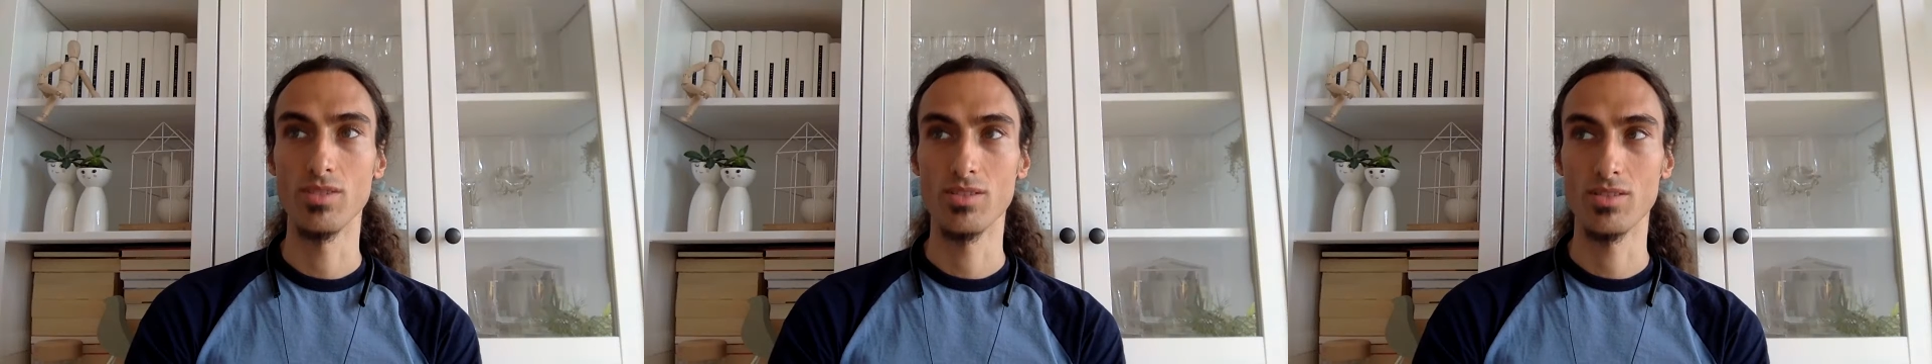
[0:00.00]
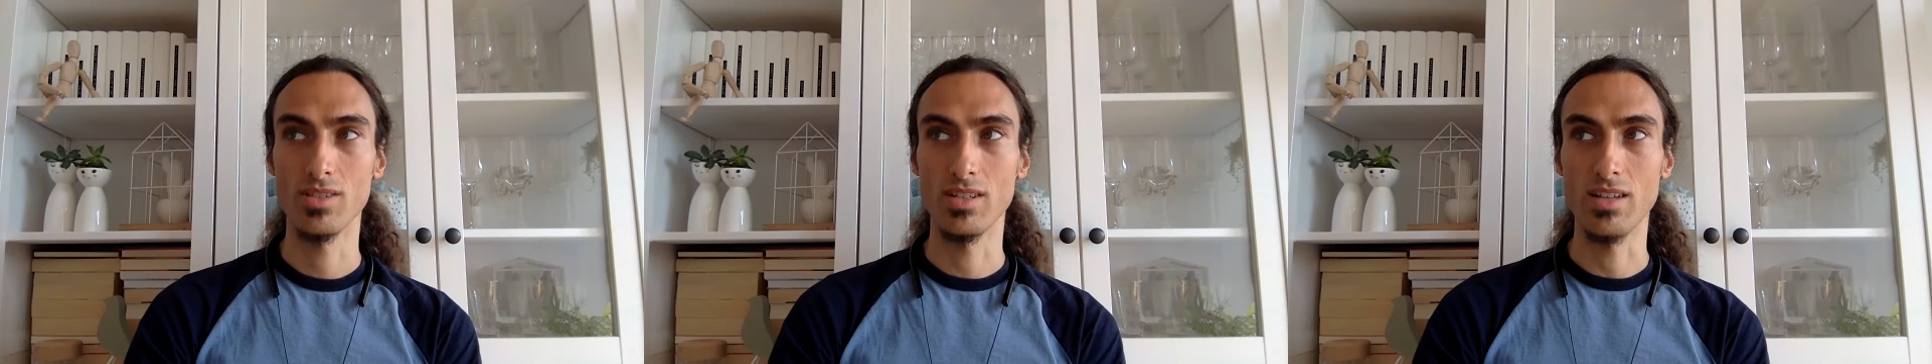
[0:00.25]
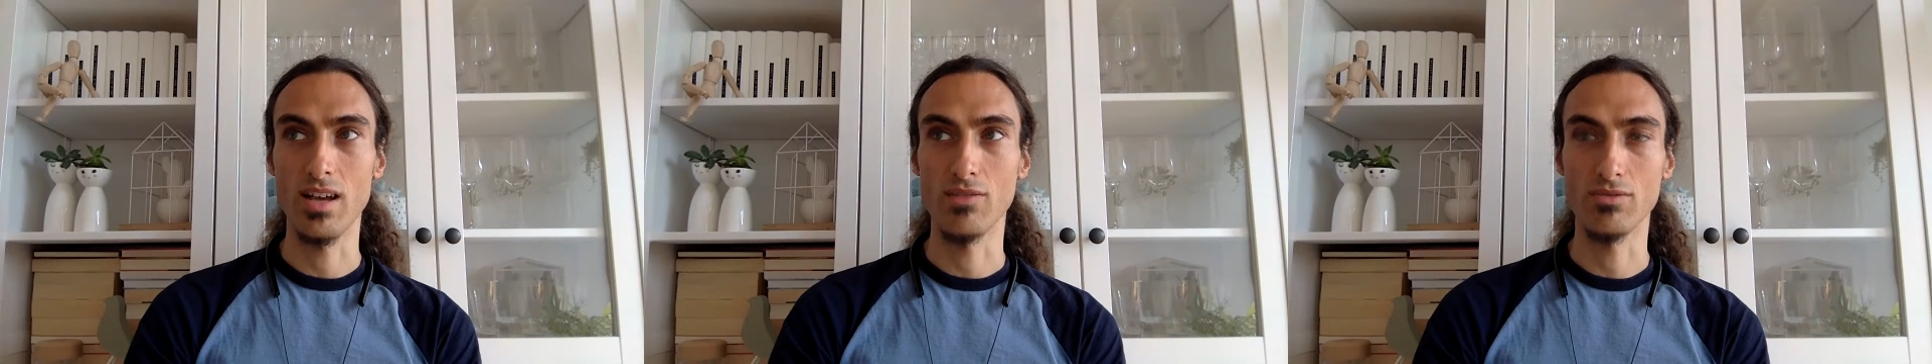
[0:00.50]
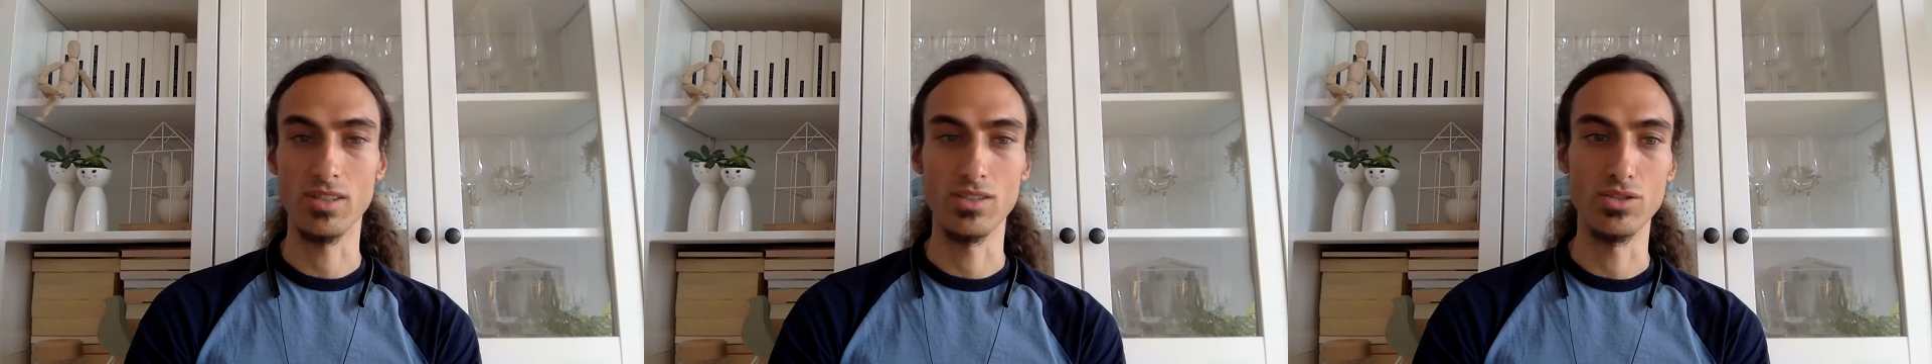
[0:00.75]
sit
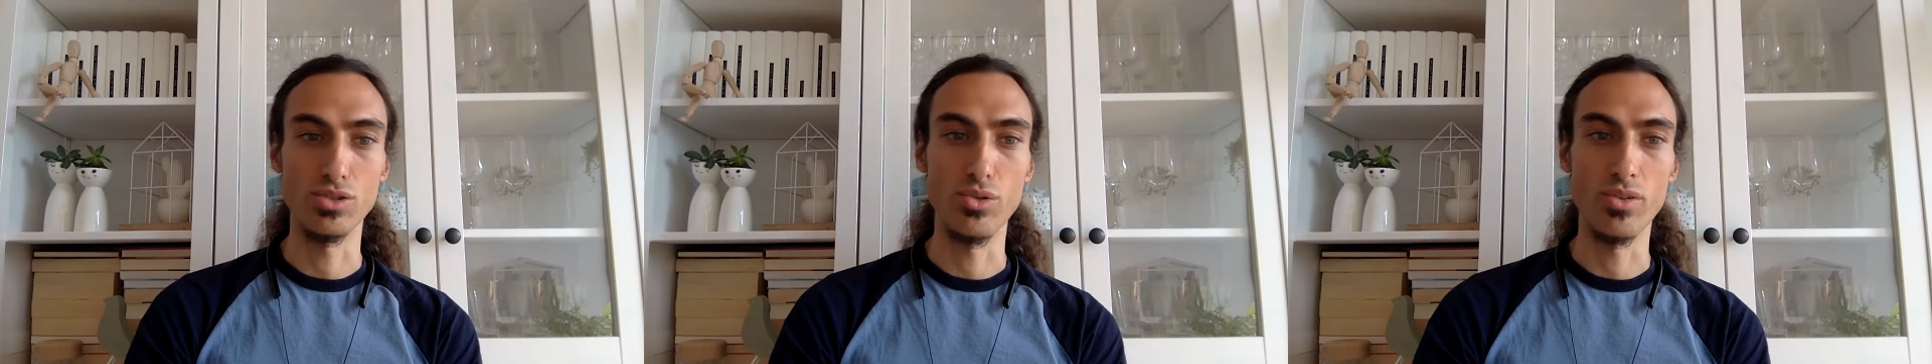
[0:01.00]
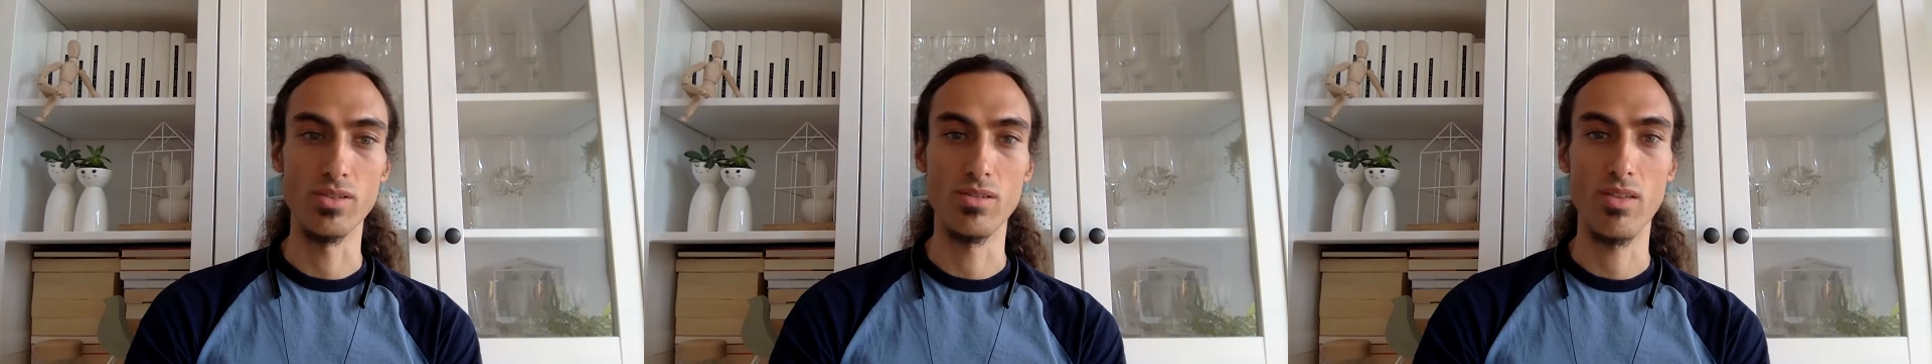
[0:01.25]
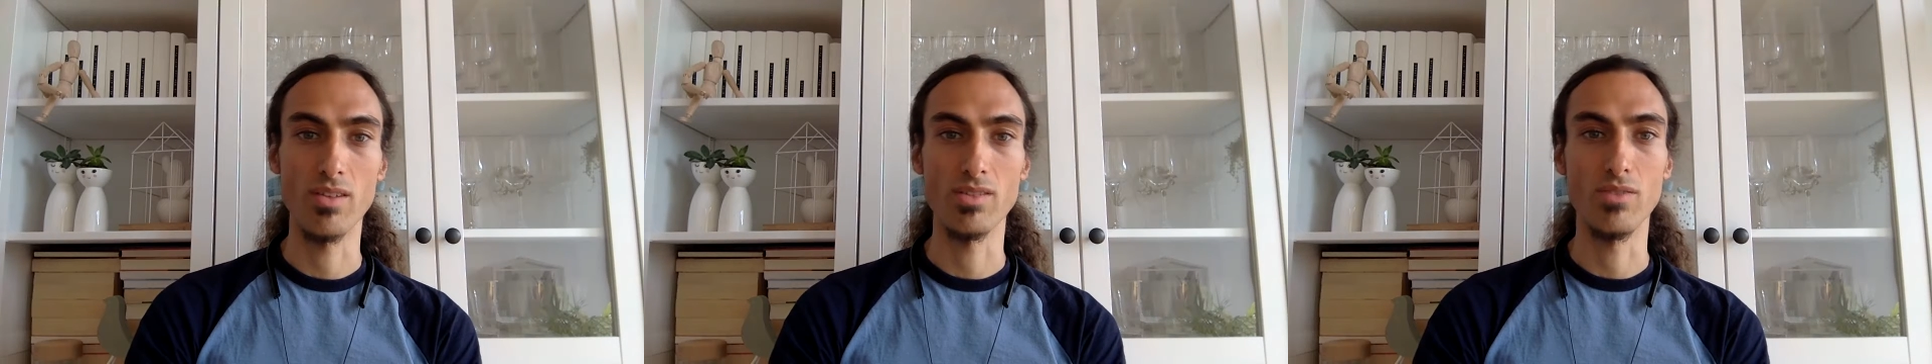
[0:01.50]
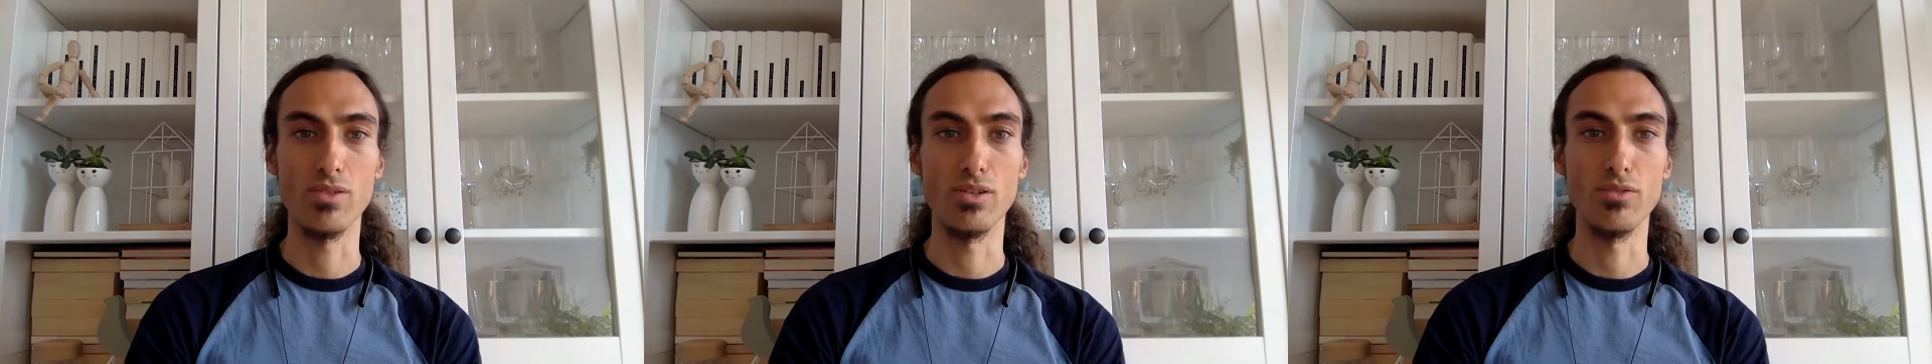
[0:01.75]
down and do these things
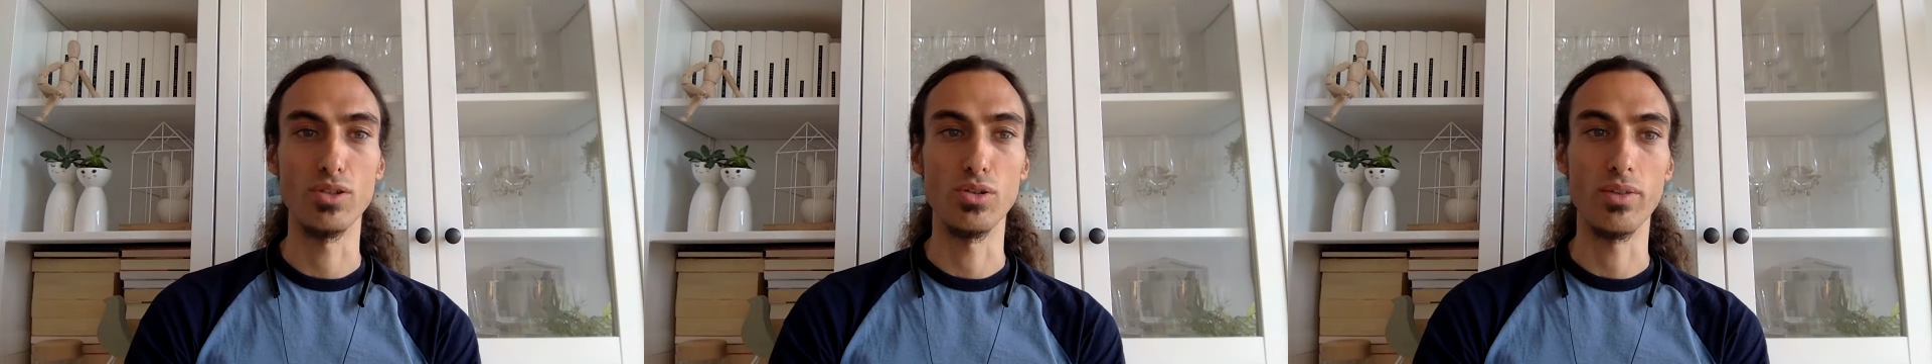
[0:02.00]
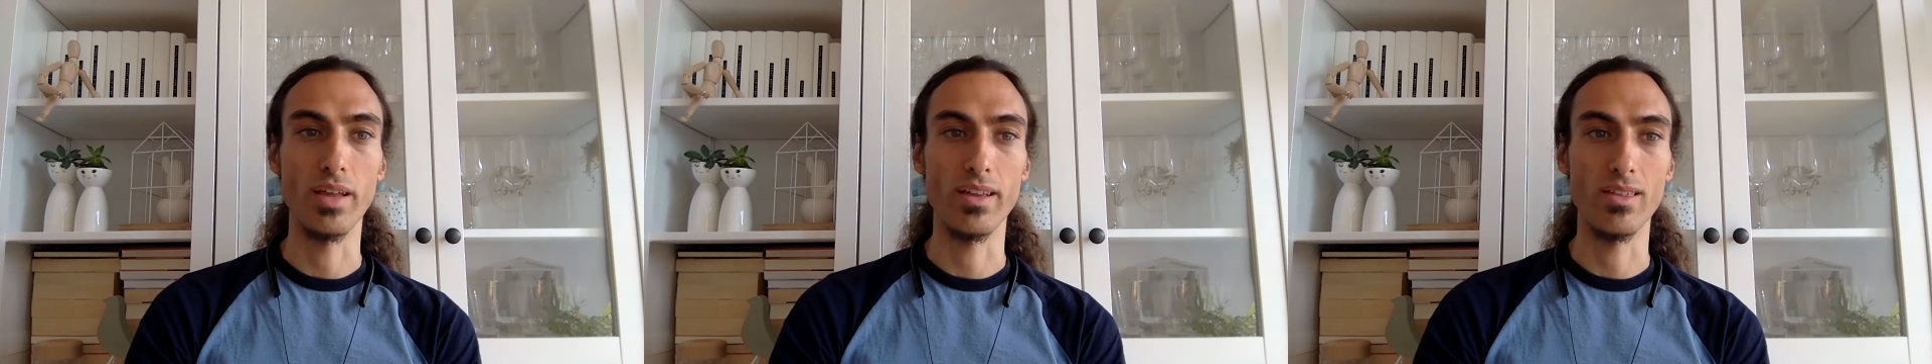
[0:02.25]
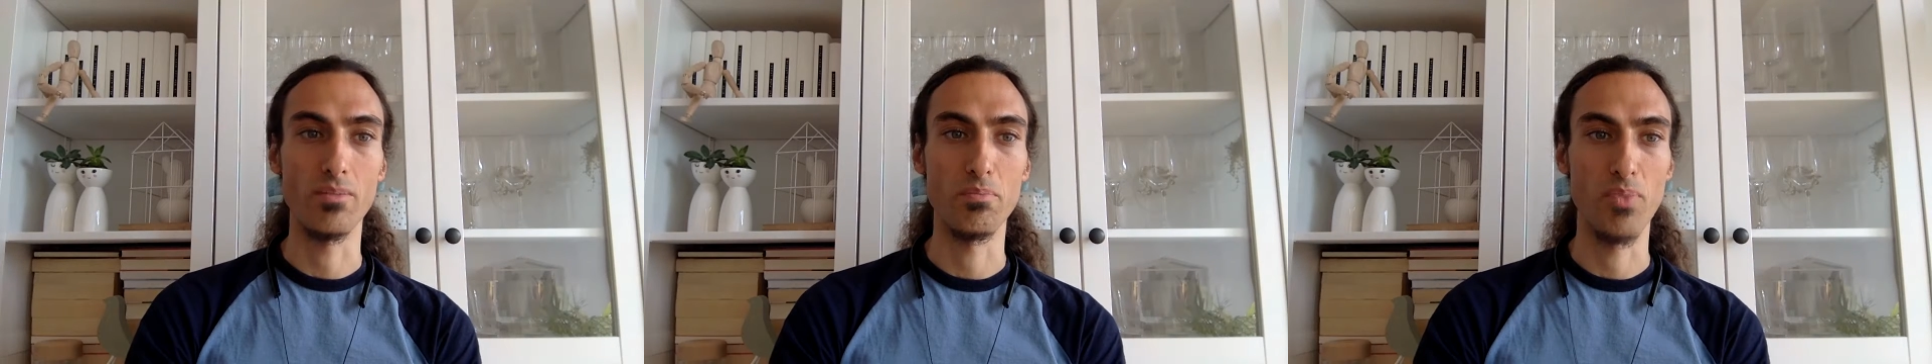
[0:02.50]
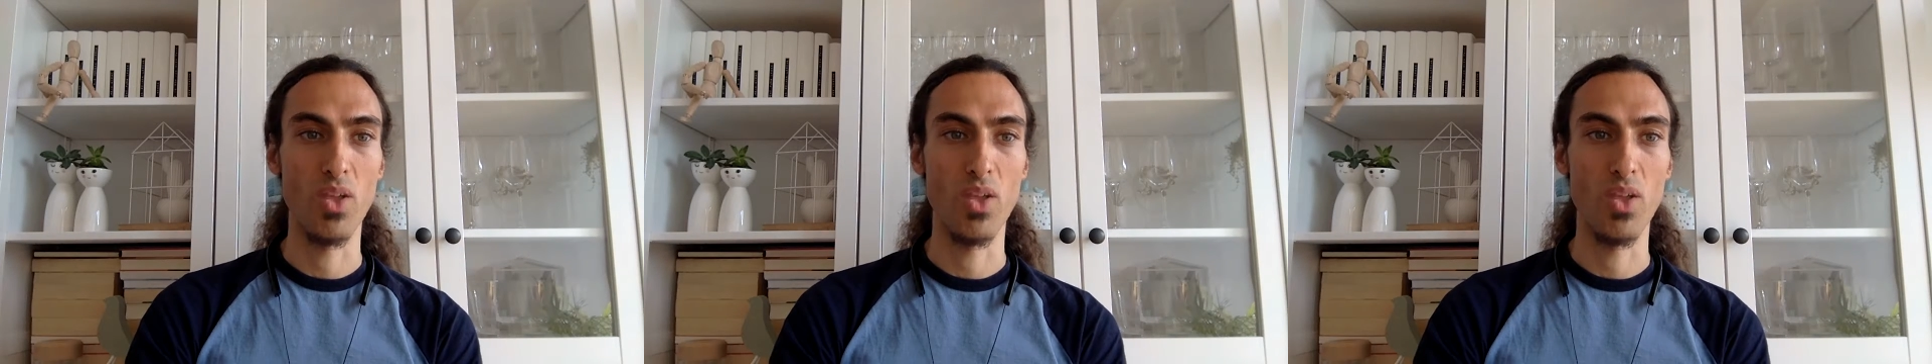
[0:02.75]
even if you don't like them,